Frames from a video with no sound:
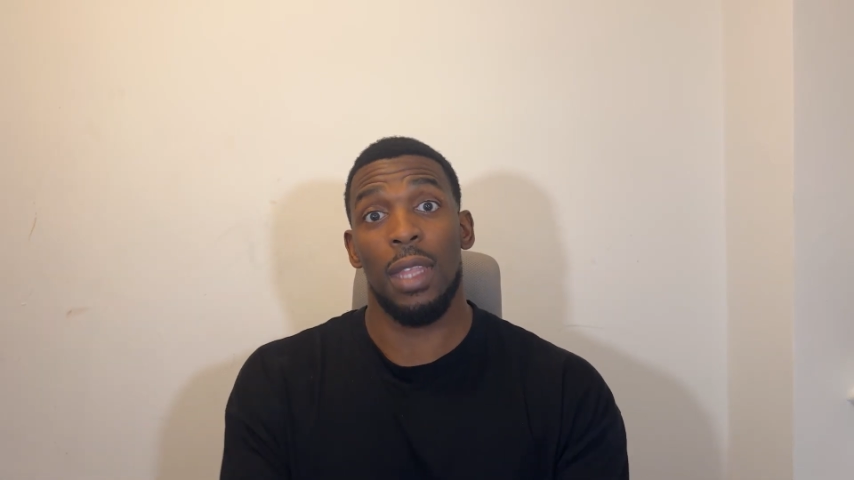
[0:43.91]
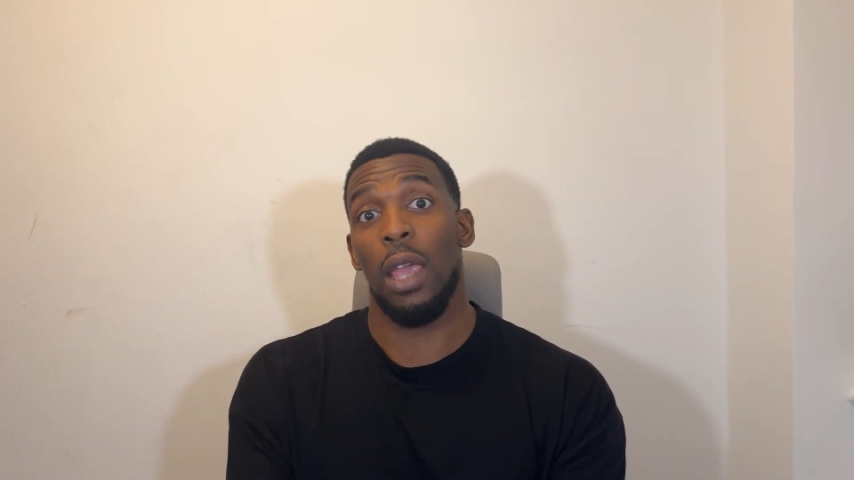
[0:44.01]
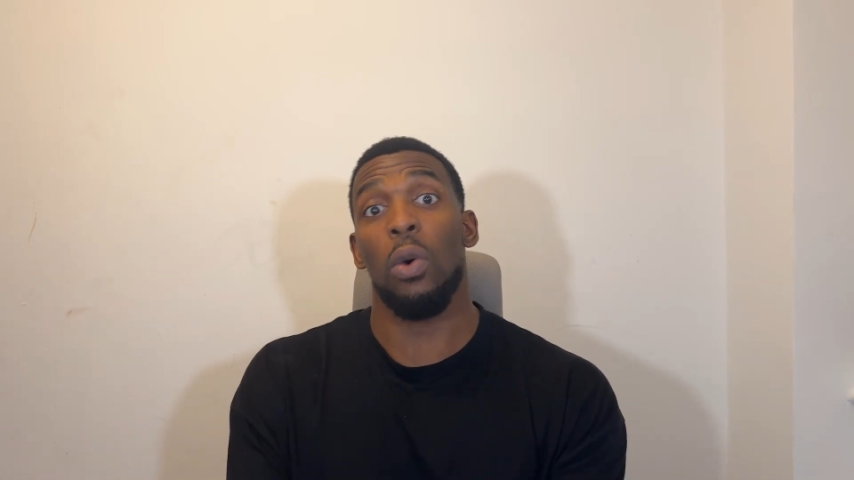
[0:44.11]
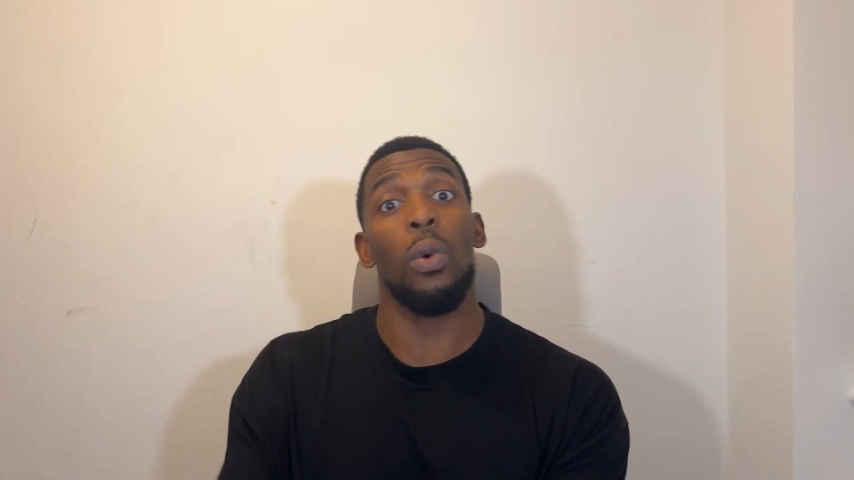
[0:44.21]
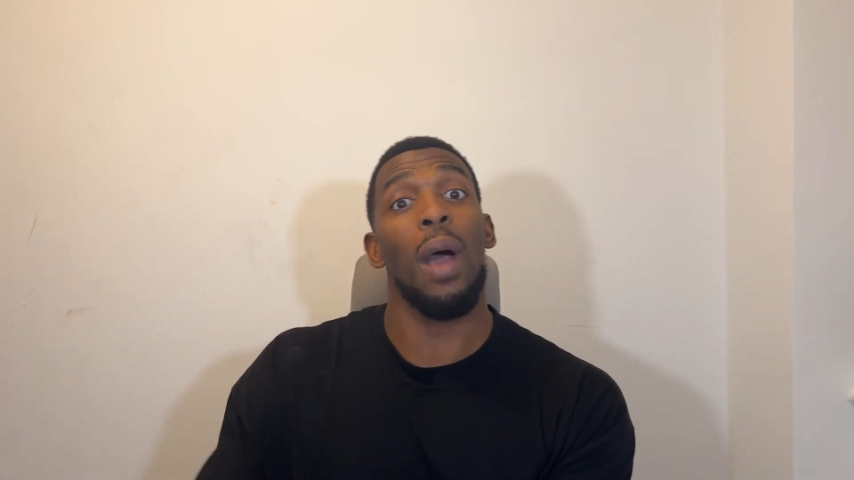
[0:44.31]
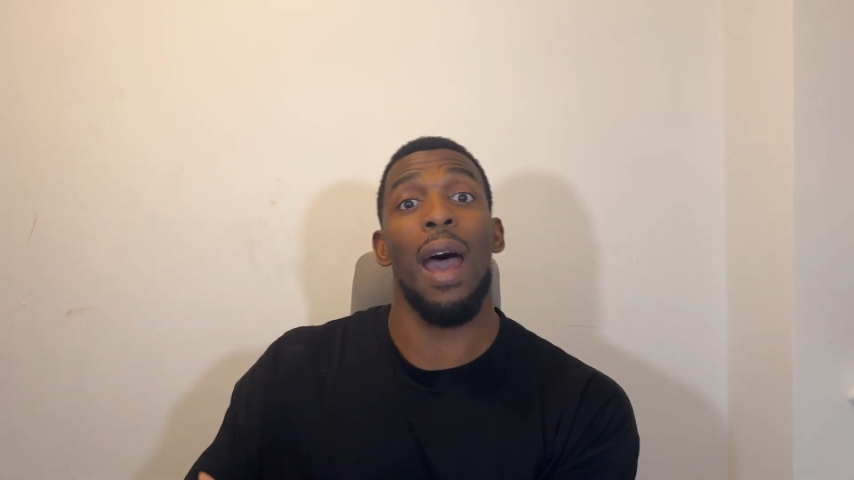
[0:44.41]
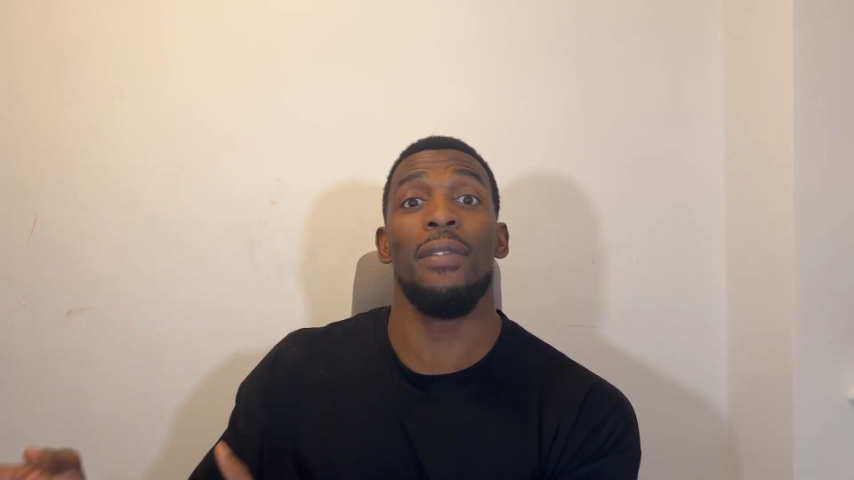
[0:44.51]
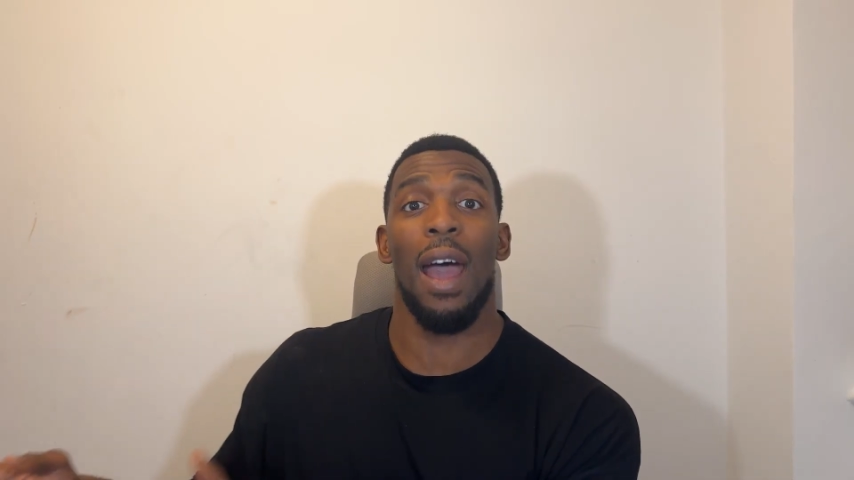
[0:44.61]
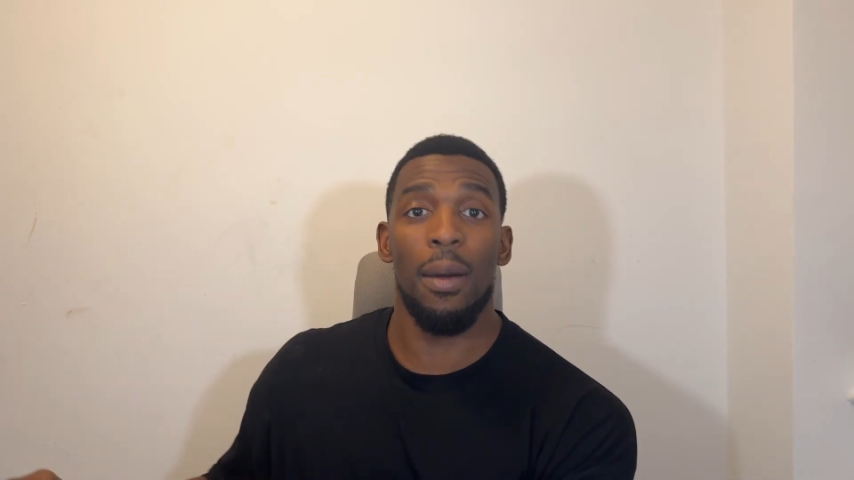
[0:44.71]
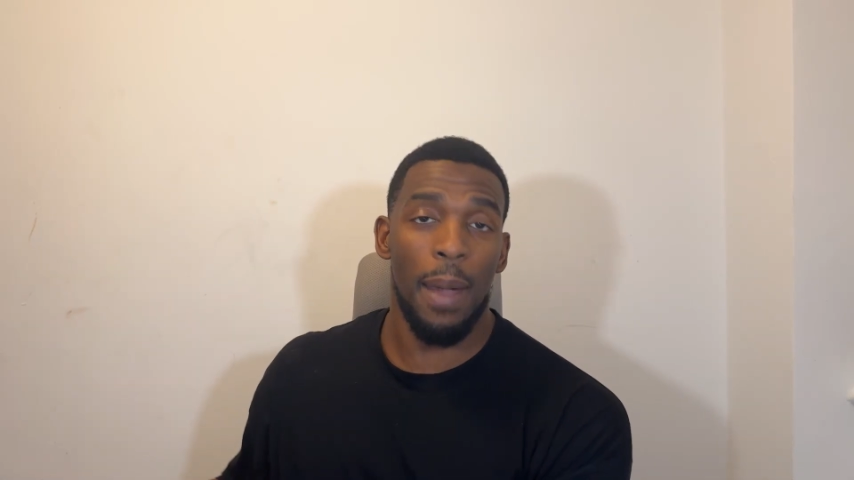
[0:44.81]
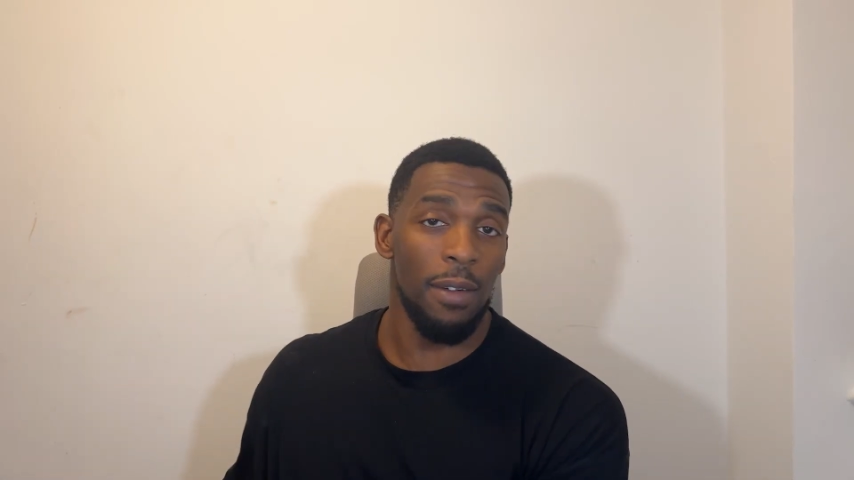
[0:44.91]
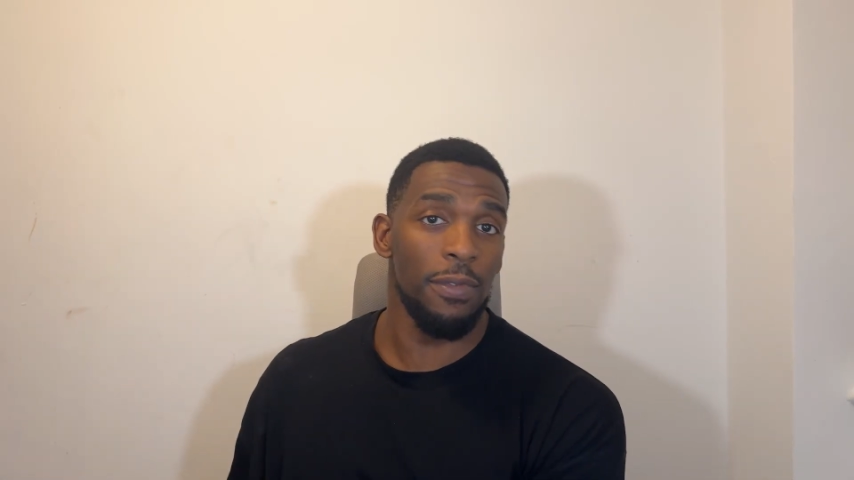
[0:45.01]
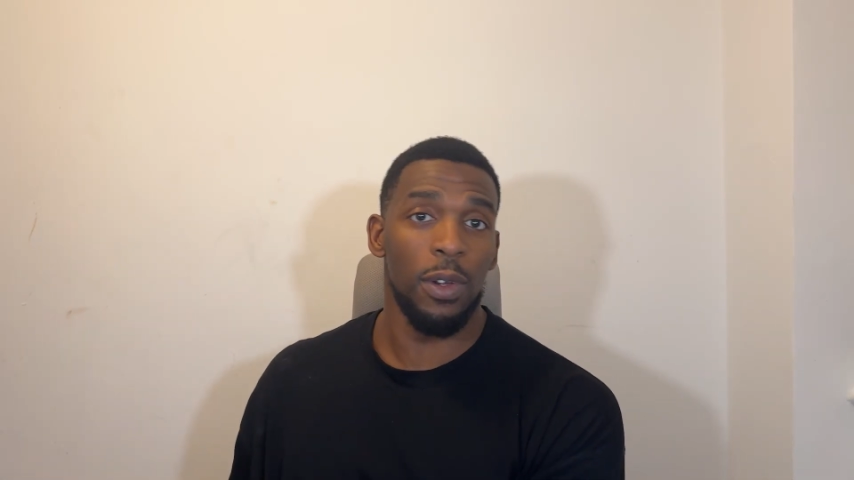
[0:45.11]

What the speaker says: they all have outbound